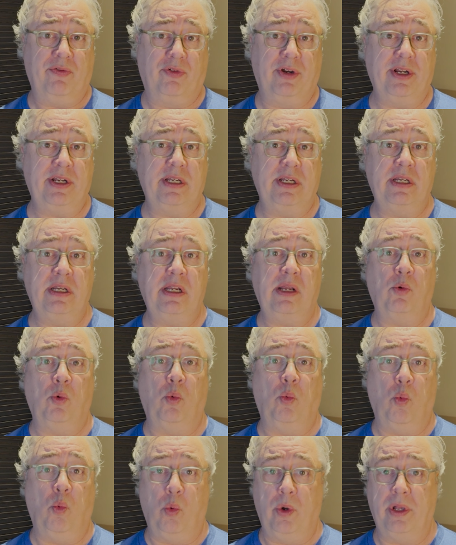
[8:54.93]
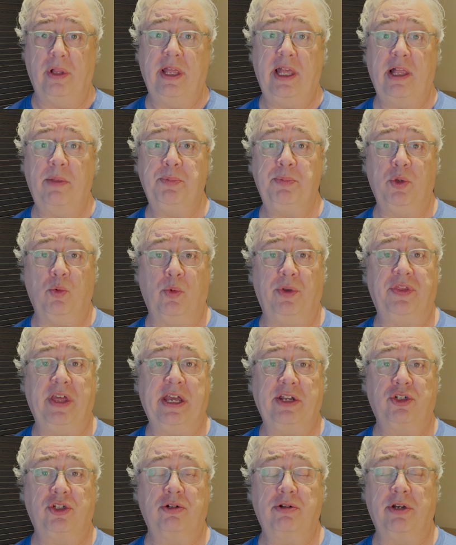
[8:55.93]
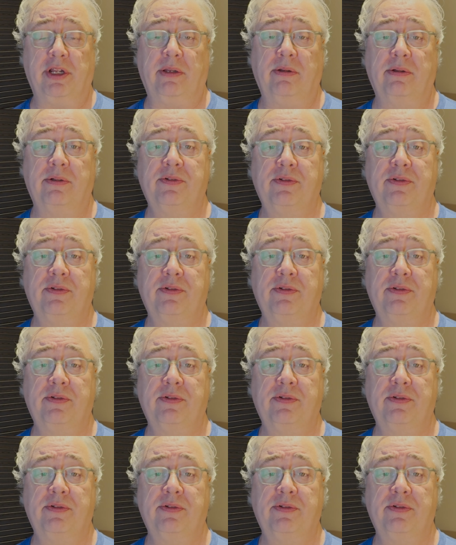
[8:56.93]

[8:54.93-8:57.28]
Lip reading: written will help you with that journey.